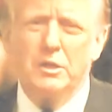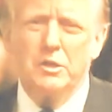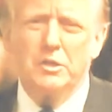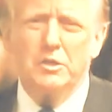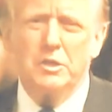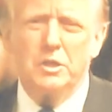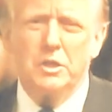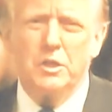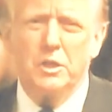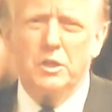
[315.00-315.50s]

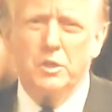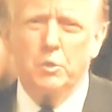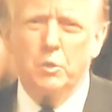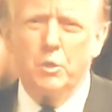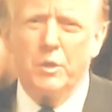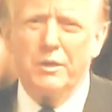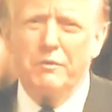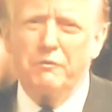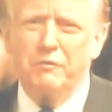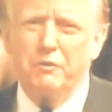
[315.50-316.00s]
years,
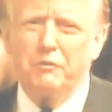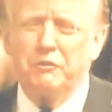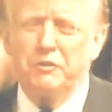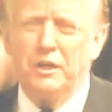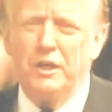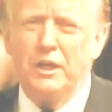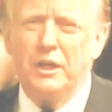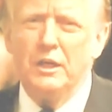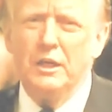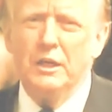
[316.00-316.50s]

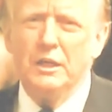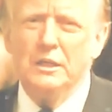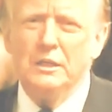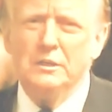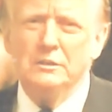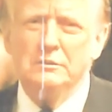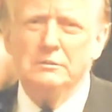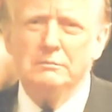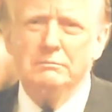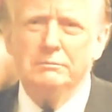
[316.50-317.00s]

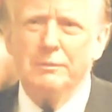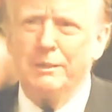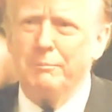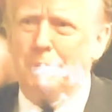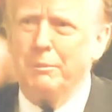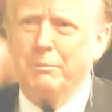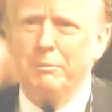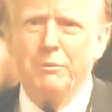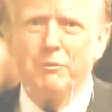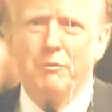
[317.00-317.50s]
2015,
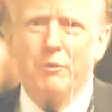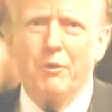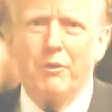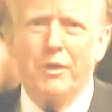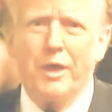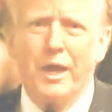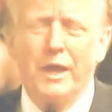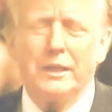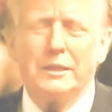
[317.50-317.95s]
maybe before